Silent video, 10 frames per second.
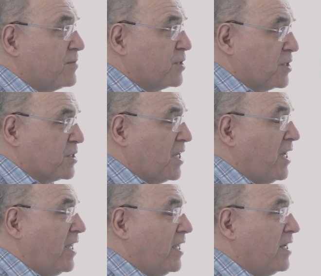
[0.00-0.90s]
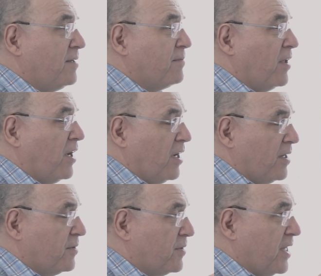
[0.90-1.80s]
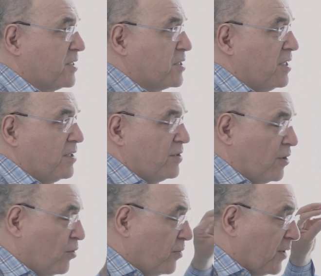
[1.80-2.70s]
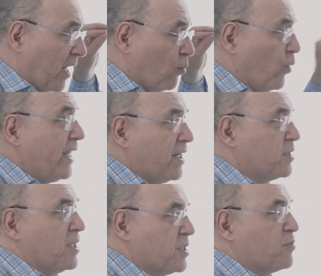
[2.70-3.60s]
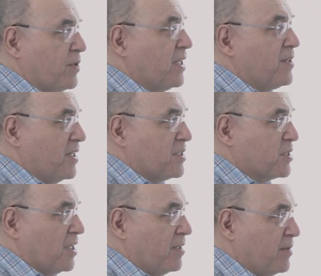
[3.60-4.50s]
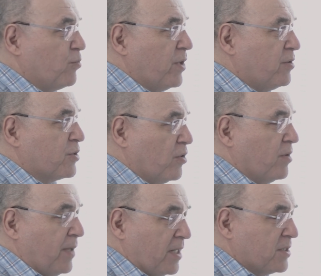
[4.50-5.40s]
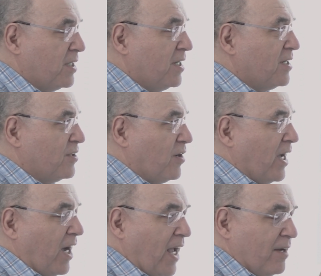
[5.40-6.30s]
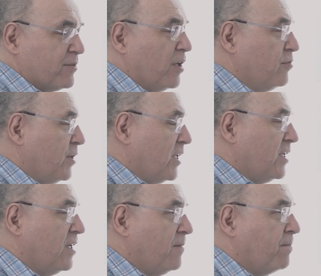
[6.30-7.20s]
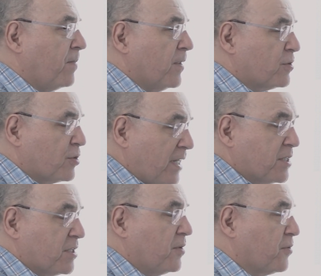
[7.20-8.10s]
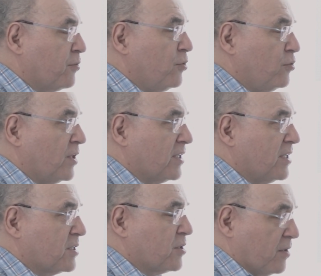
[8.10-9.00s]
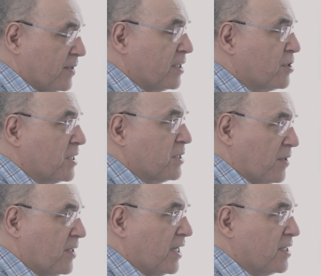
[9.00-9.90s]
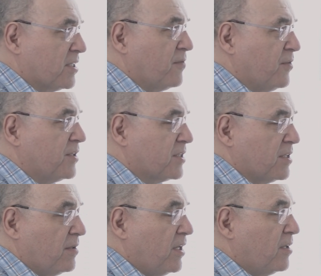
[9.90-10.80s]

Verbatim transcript: to say uh, there's you know that we exist within this. And I mean what you talk about you know I, I have not really traced it through, and it's sort of an interesting thing in different